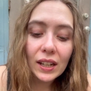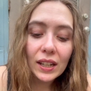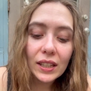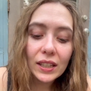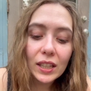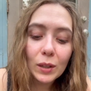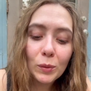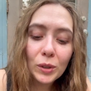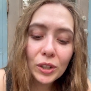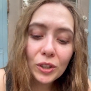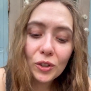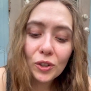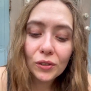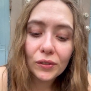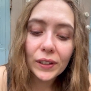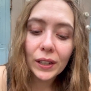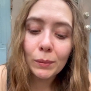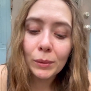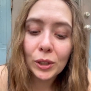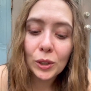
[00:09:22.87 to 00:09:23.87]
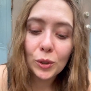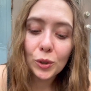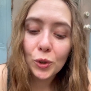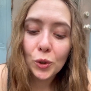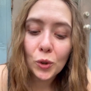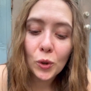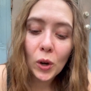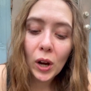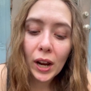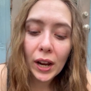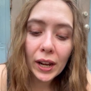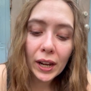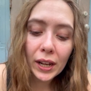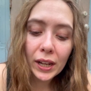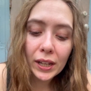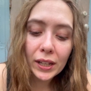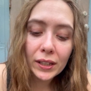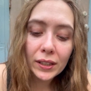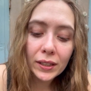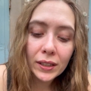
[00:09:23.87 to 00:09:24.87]
someone in your family who
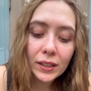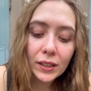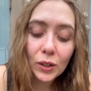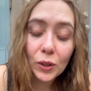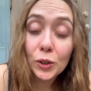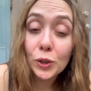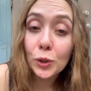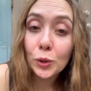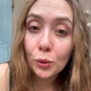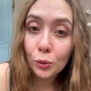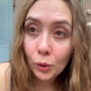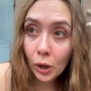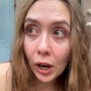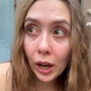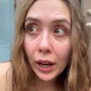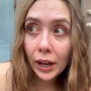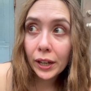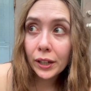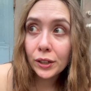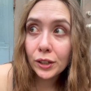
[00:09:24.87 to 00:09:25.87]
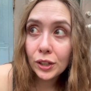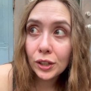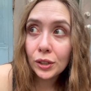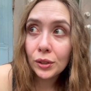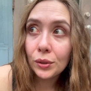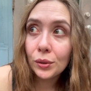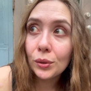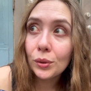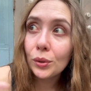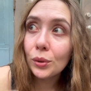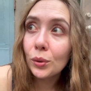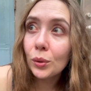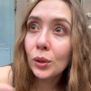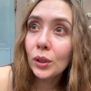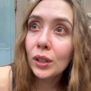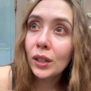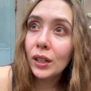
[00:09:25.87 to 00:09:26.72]
tries or tried to